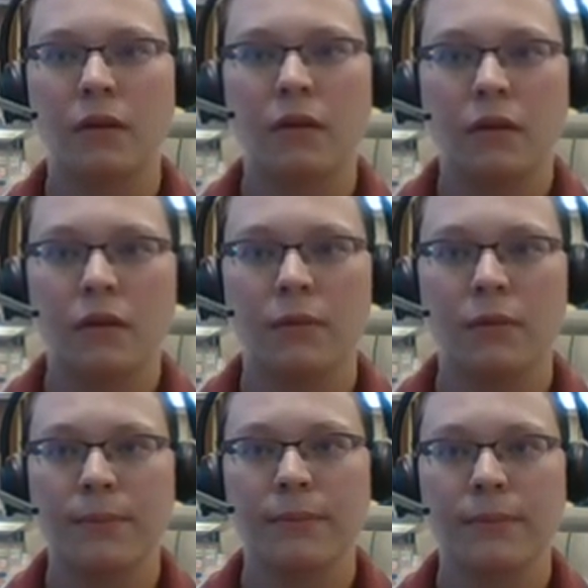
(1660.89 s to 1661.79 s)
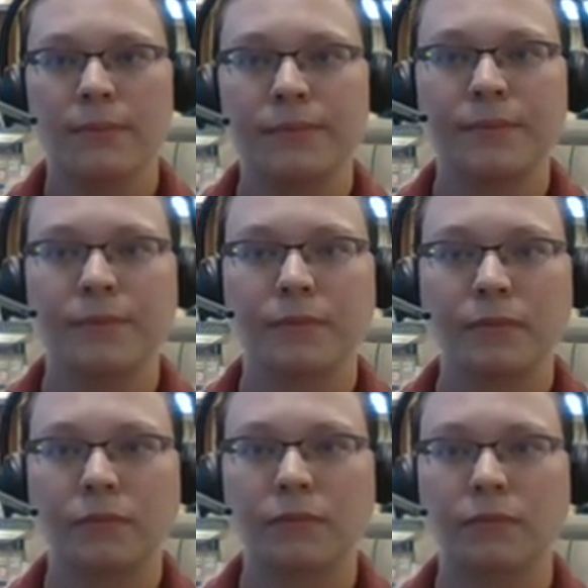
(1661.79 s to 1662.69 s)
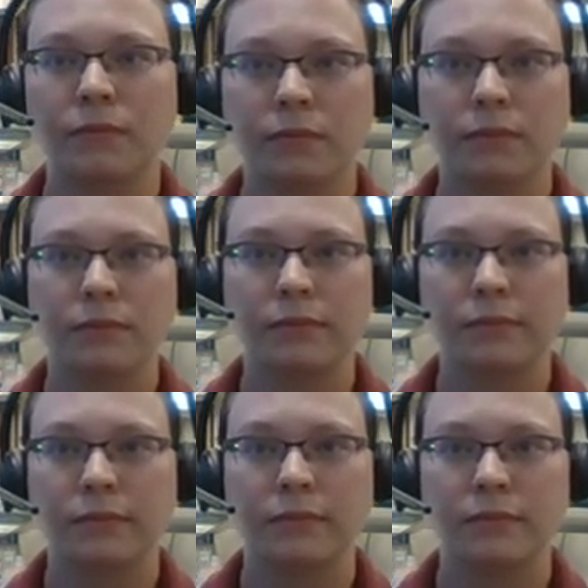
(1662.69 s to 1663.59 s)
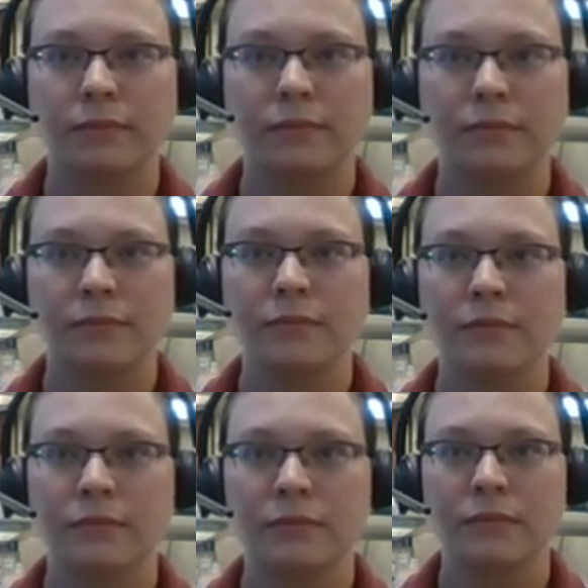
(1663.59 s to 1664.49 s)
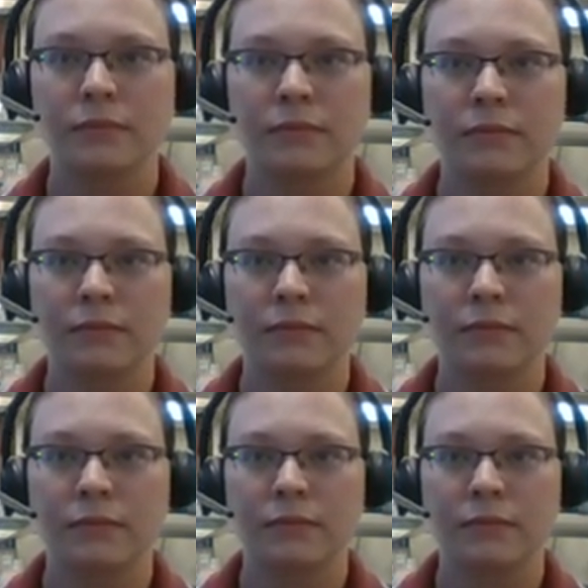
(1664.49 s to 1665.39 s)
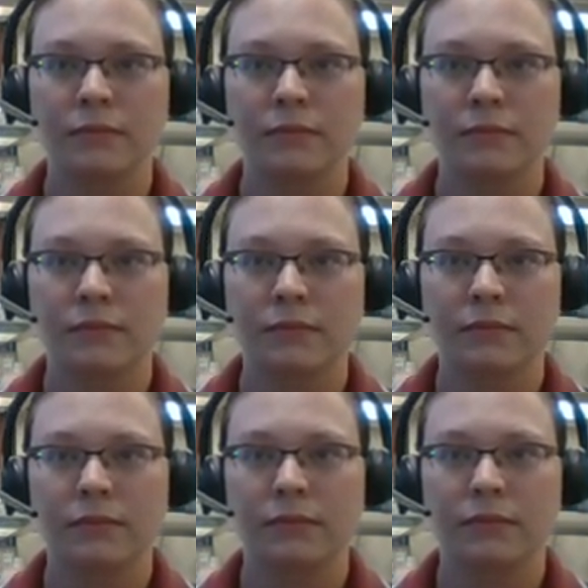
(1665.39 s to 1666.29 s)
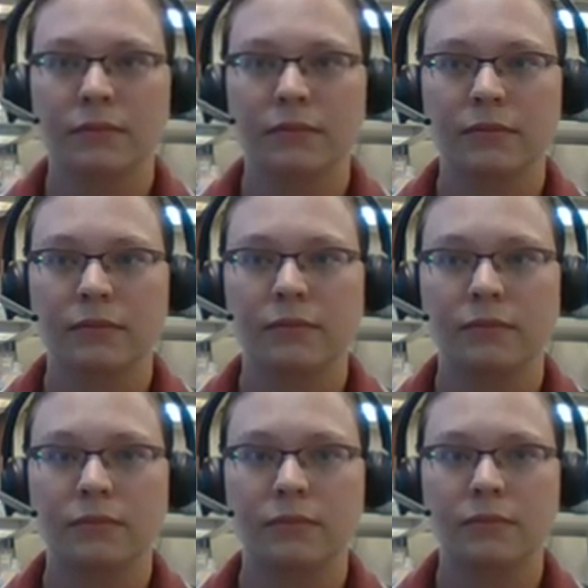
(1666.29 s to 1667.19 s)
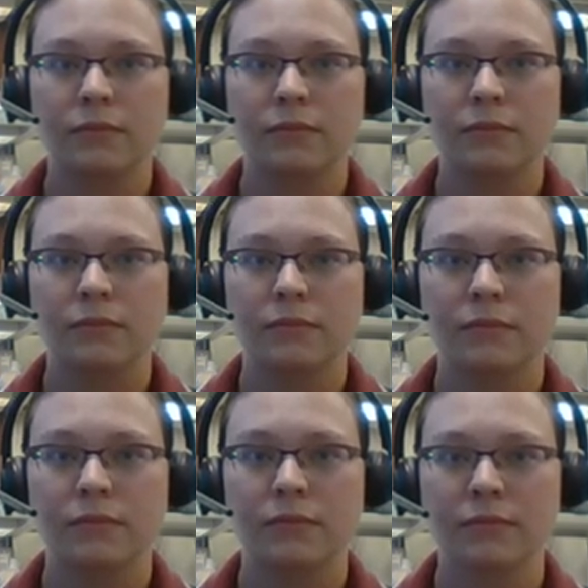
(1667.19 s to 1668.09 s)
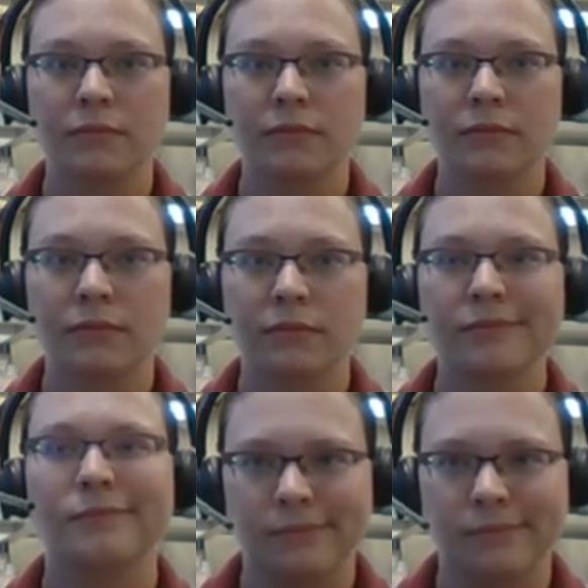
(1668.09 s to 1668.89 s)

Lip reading: No words are spoken by the person on screen.